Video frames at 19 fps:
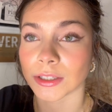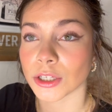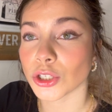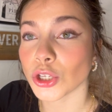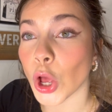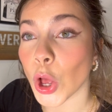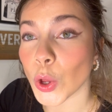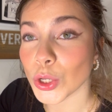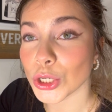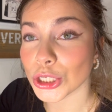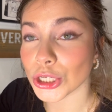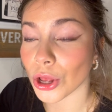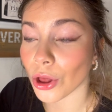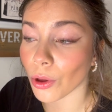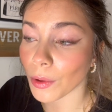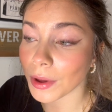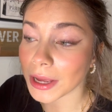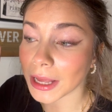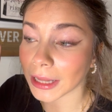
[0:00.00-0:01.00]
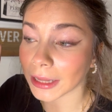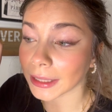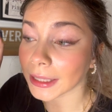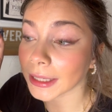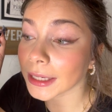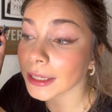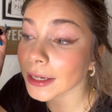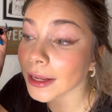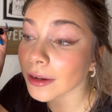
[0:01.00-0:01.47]
is also
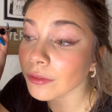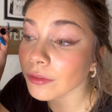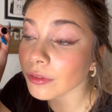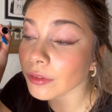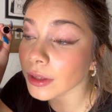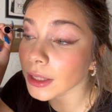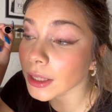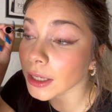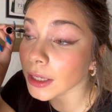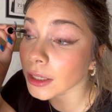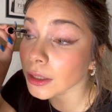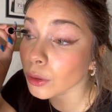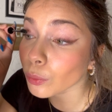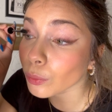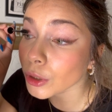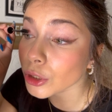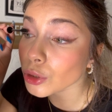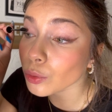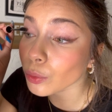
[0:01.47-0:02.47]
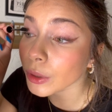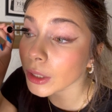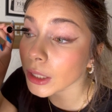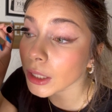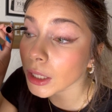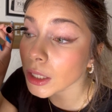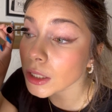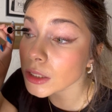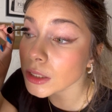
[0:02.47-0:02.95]
clean and vegan, which
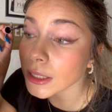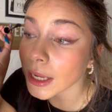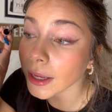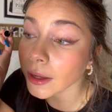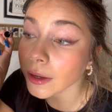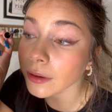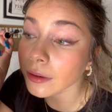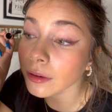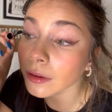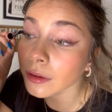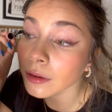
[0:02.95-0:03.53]
we stan.